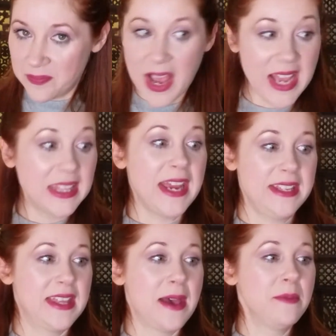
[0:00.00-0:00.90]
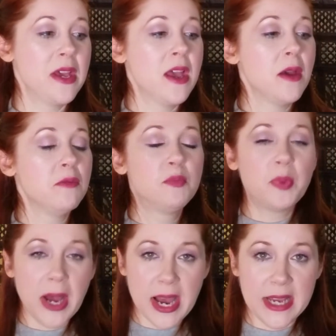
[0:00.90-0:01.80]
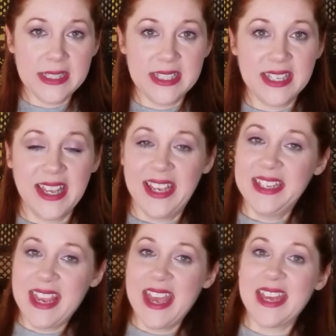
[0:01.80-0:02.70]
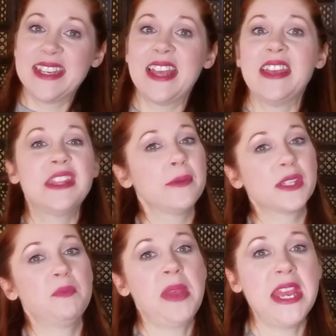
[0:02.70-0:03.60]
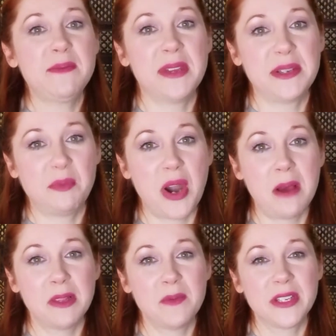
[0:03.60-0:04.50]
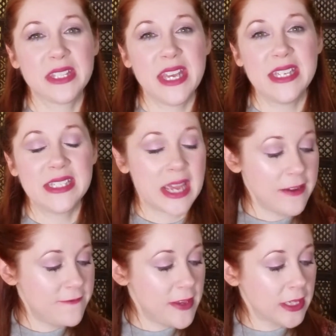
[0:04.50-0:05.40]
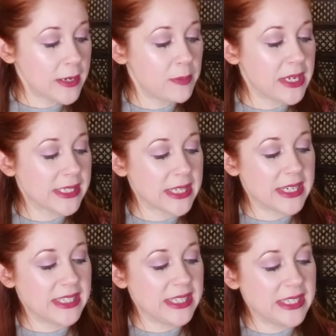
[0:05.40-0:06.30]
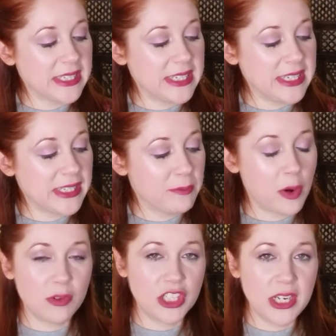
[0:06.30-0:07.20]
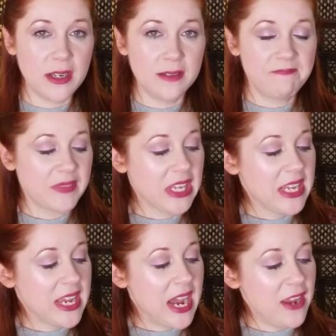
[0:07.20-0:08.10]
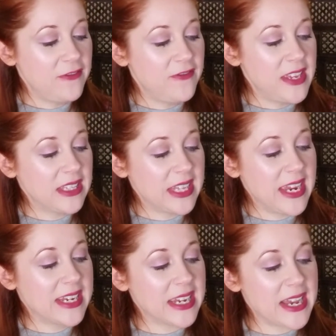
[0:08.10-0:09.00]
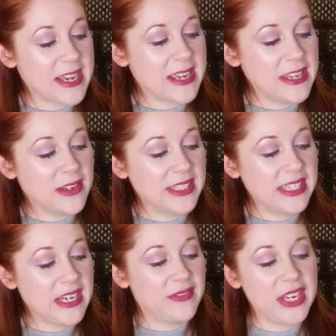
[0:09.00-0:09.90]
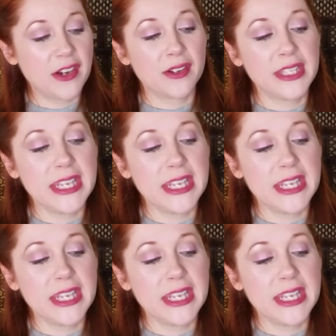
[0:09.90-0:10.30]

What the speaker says: I like them, but again, there was a pigment problem with it. I feel like because the consistency is the mochi, I feel like, and you can see it even here in the